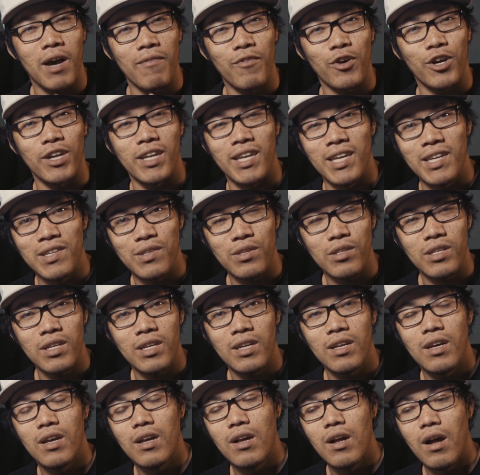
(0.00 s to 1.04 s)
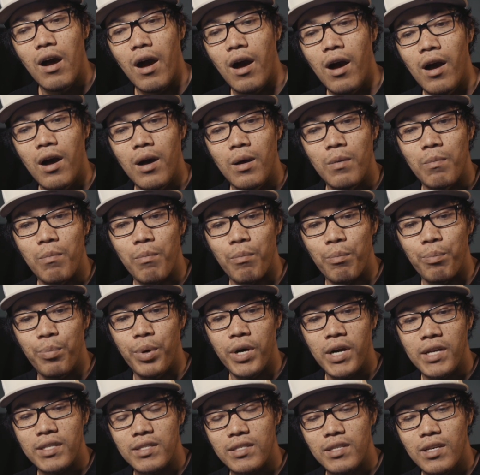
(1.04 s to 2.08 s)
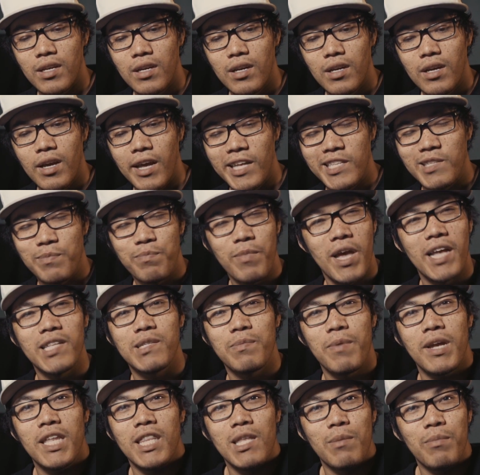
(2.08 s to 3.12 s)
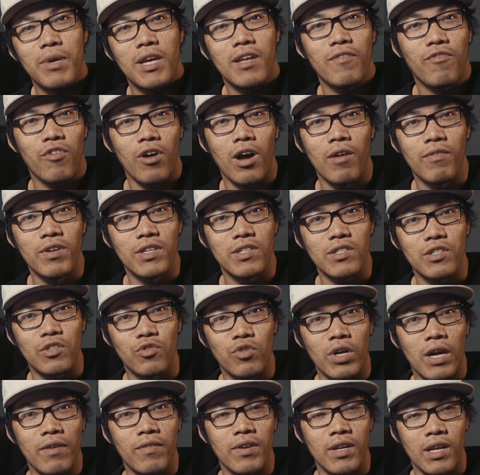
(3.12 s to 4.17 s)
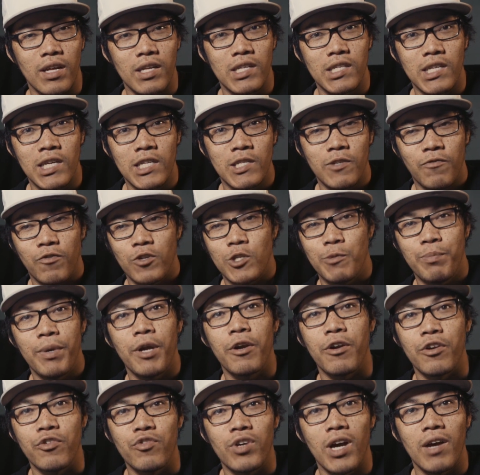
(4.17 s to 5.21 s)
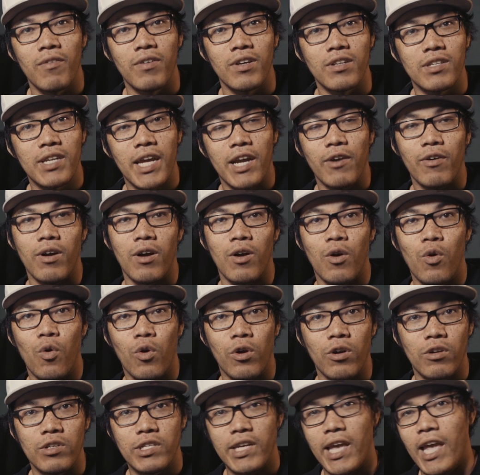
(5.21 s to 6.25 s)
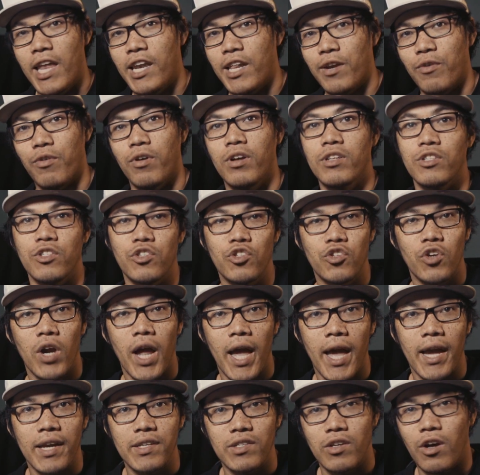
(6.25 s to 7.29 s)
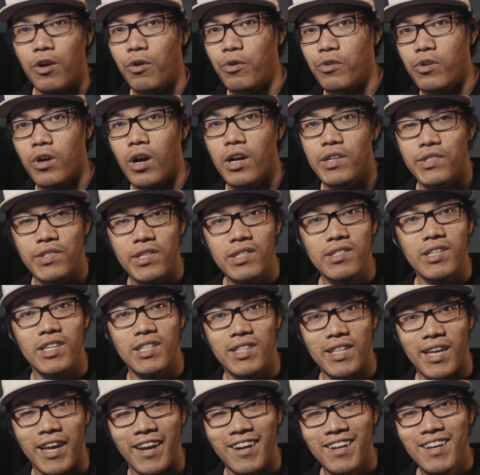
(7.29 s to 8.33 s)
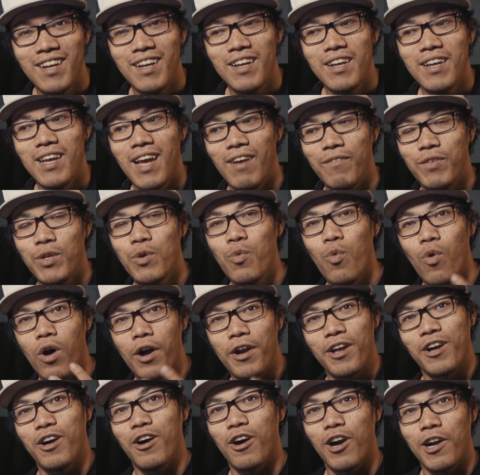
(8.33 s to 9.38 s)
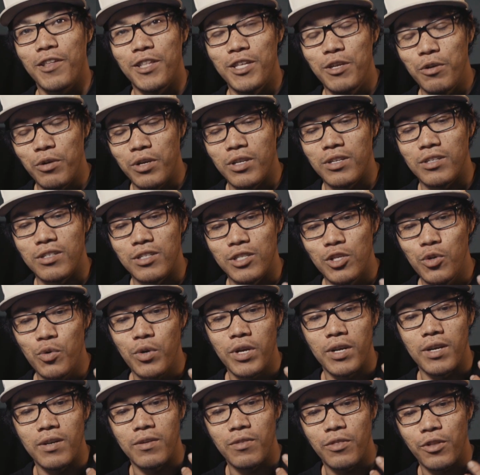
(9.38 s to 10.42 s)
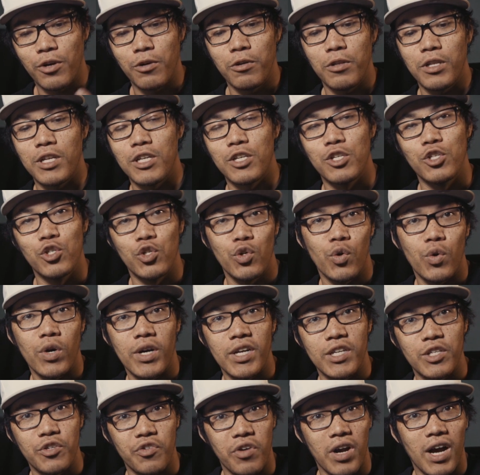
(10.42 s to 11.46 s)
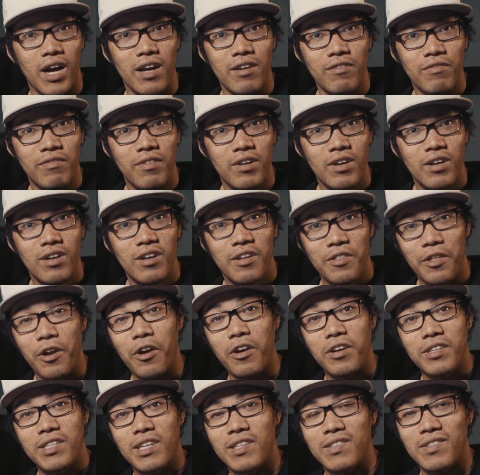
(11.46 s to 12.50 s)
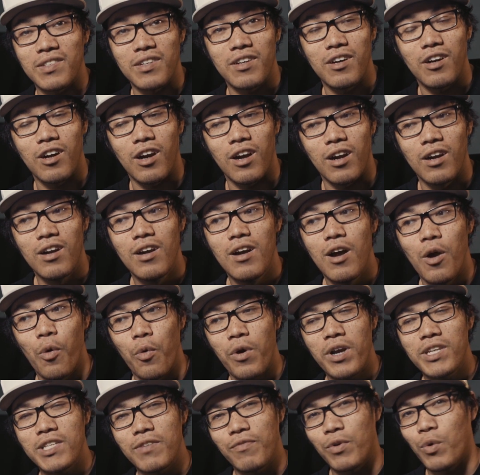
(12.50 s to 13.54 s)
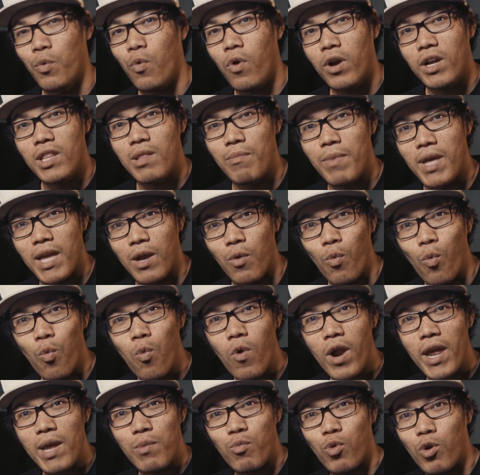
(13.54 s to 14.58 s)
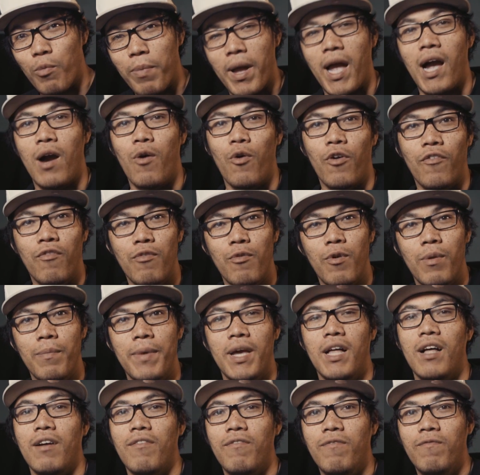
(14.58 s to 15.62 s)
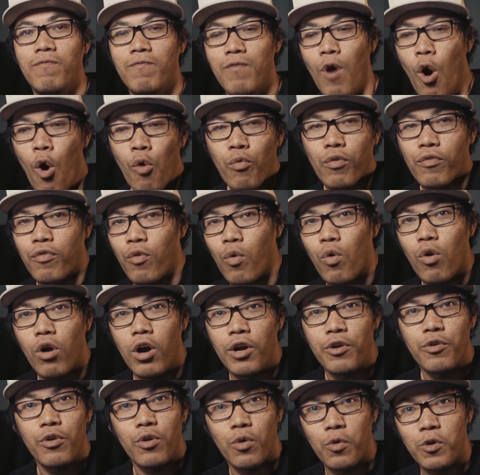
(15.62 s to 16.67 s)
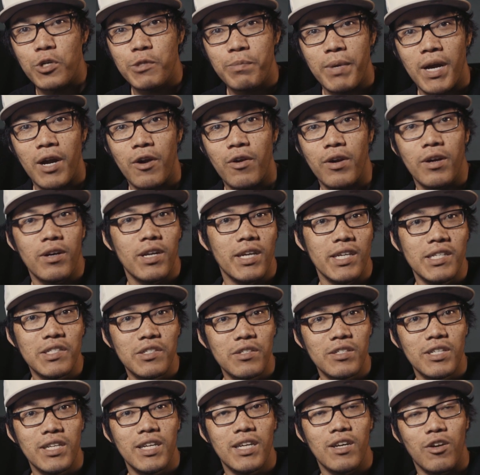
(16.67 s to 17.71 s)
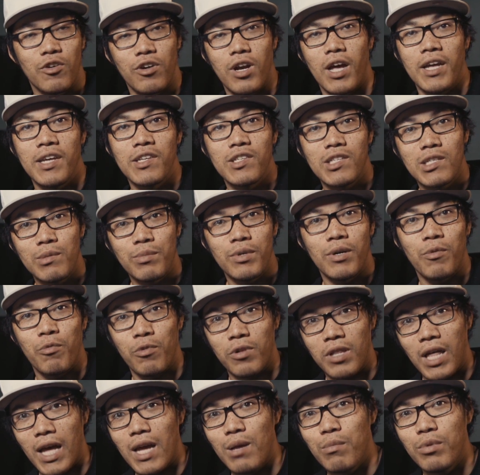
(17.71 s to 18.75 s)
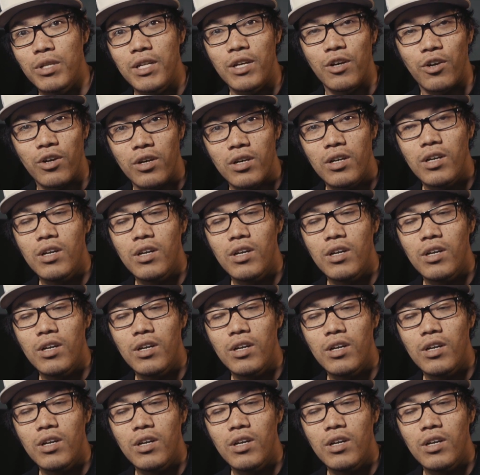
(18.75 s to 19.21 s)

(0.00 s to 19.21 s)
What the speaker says: very easily, but it's mainly made for obviously driving. It's for spirited driving, taking around corners, canyon runs, tracks, autocross, things like that. If you want a car that you can thoroughly enjoy and drive, the RX8's the car. Whereas if you're wanting to make way more power, if you want to make like over 400 horsepower easily, or not easily, but reliably, or